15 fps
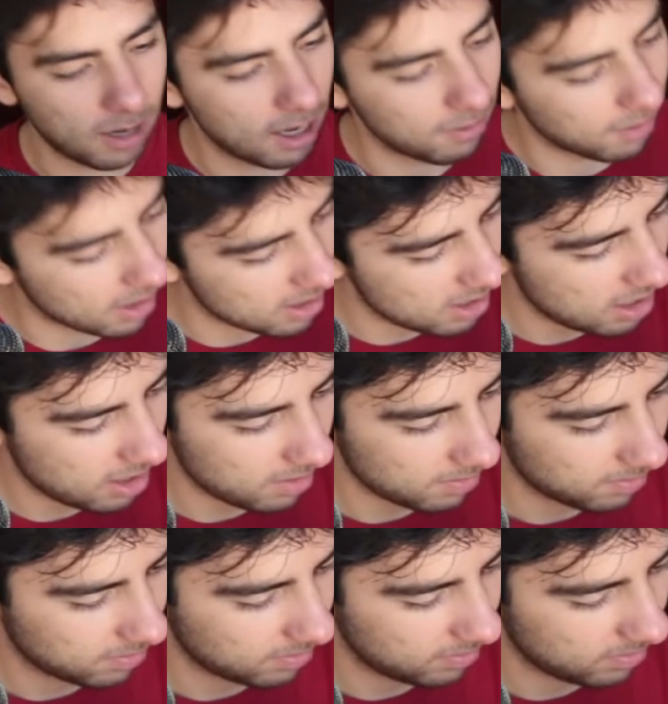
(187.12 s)
whatever, isn't it?
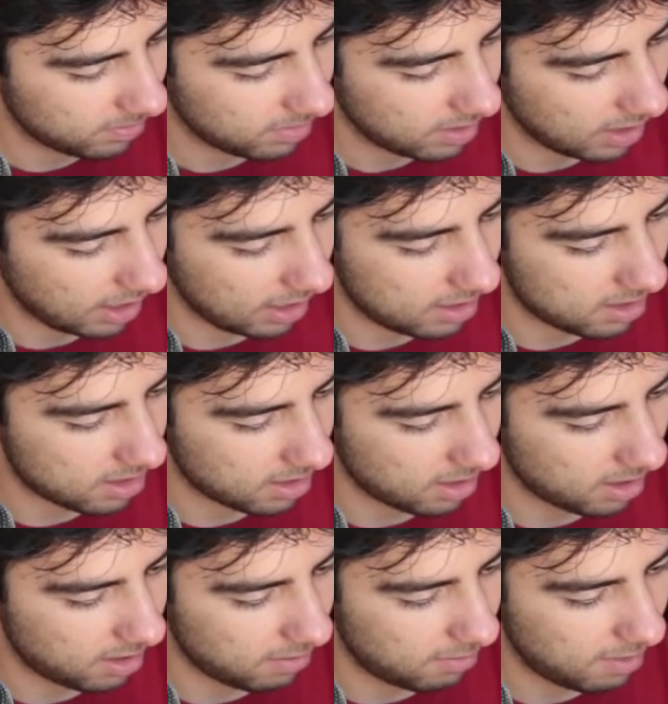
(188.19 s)
It's
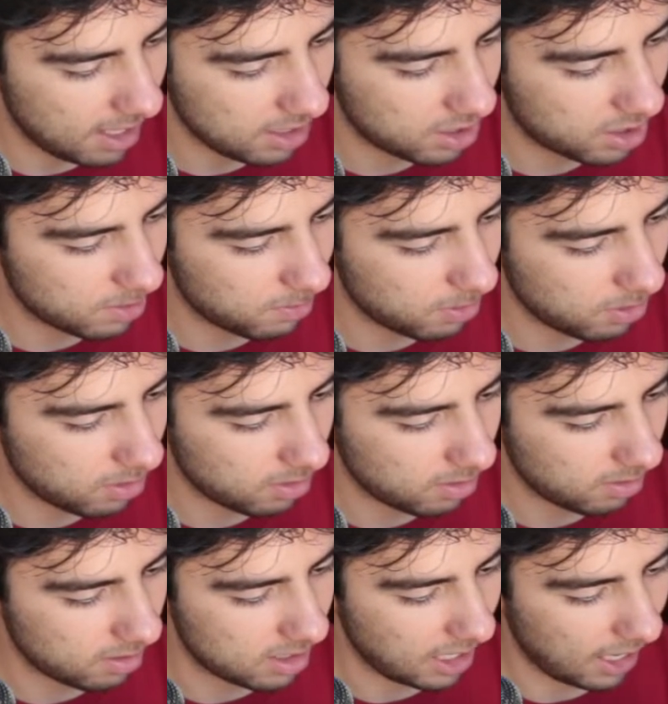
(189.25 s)
the
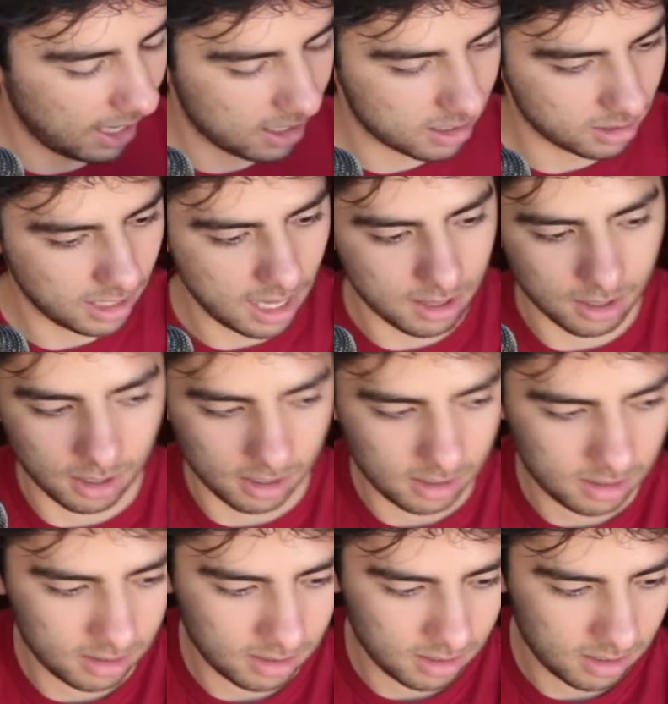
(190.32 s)
vegetable tanned leather.
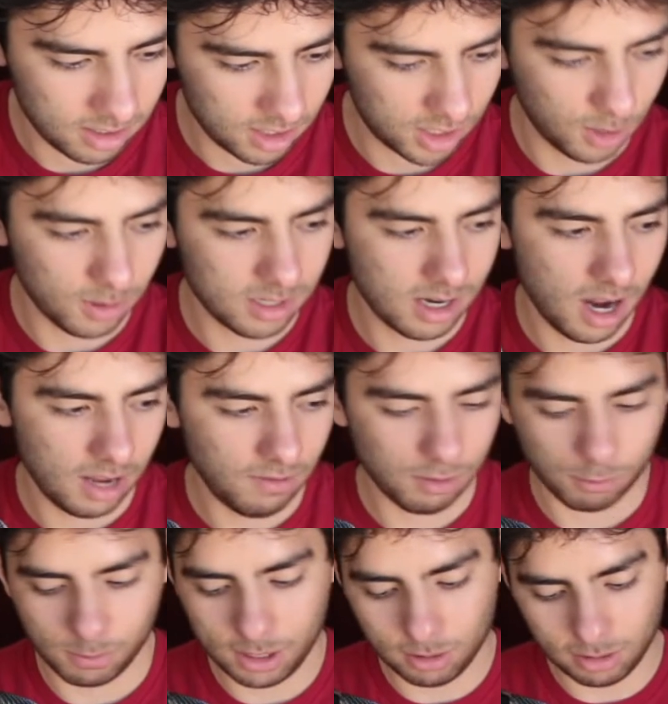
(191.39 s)
So it's not
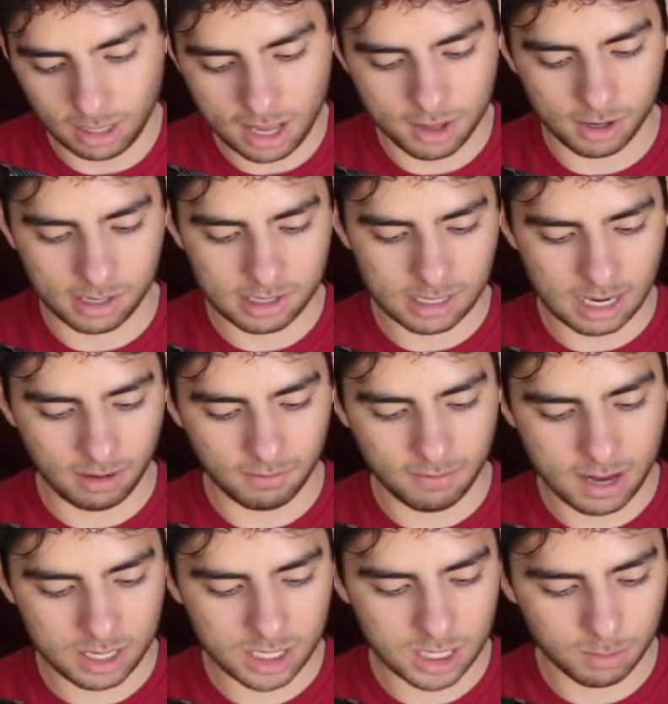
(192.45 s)
even real leather. It's like
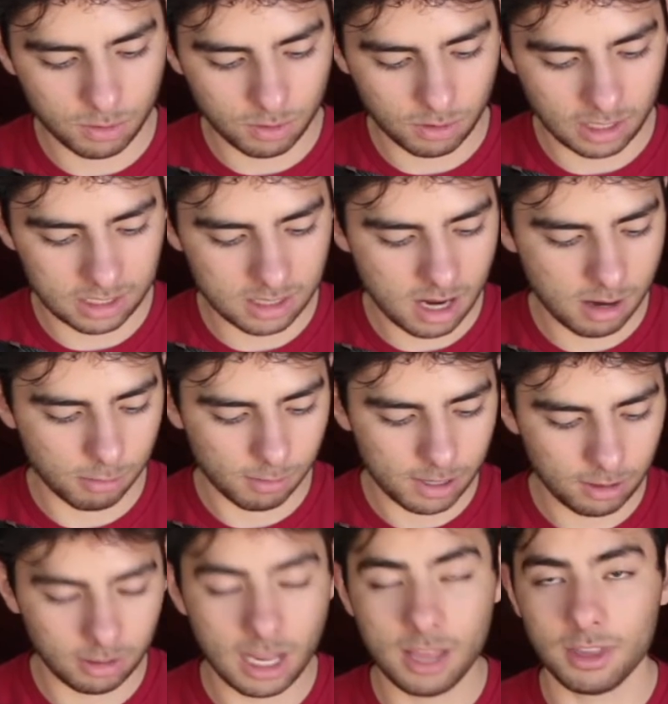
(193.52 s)
vegetable. It's not
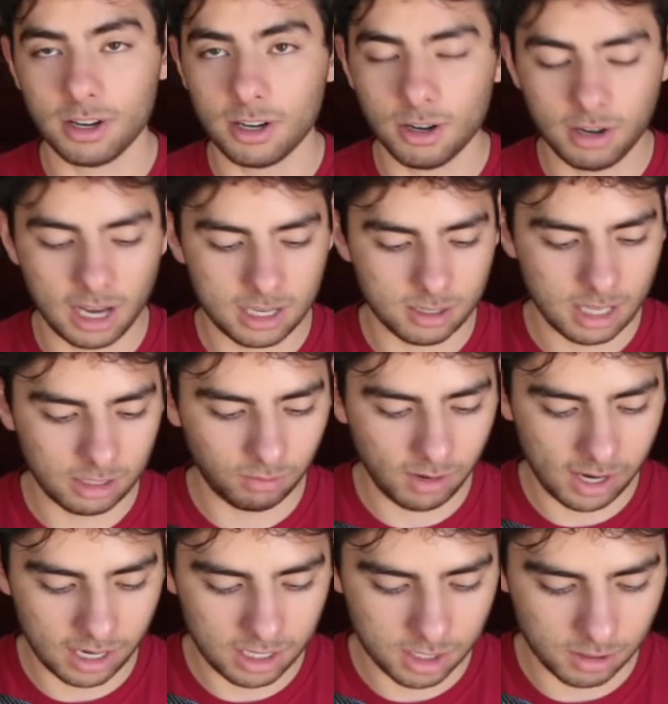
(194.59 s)
real leather. Okay, so that's
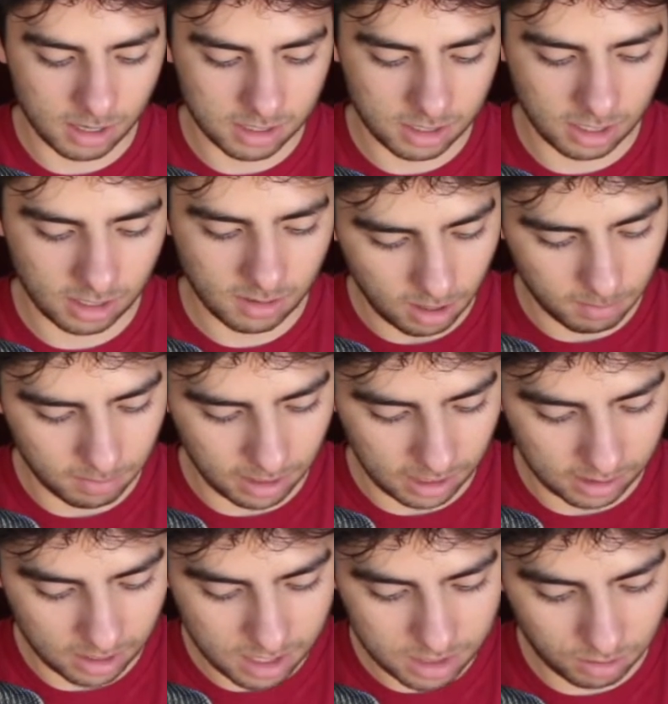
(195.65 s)
very interesting. Um,
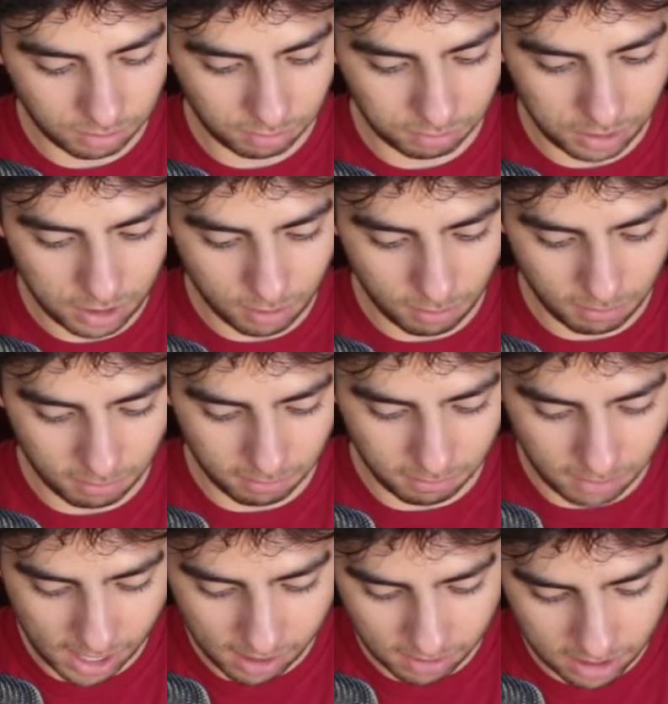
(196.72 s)
it does feel
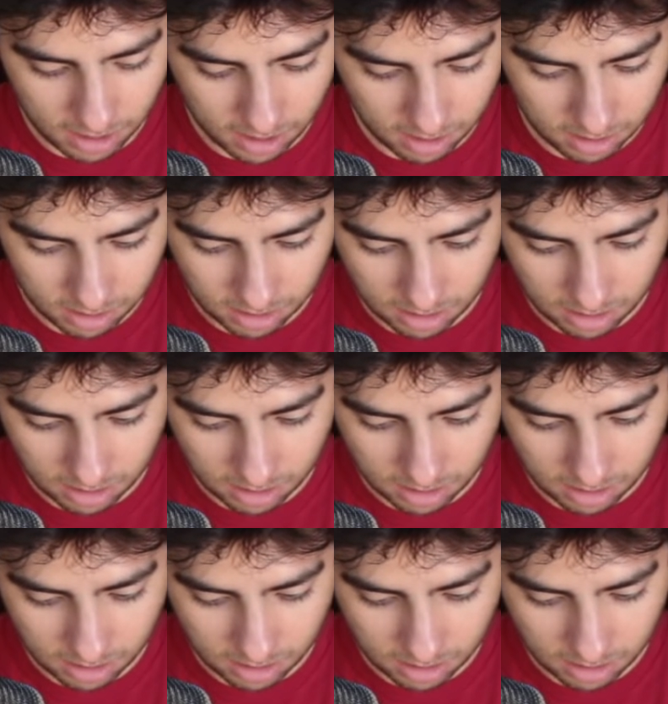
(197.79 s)
very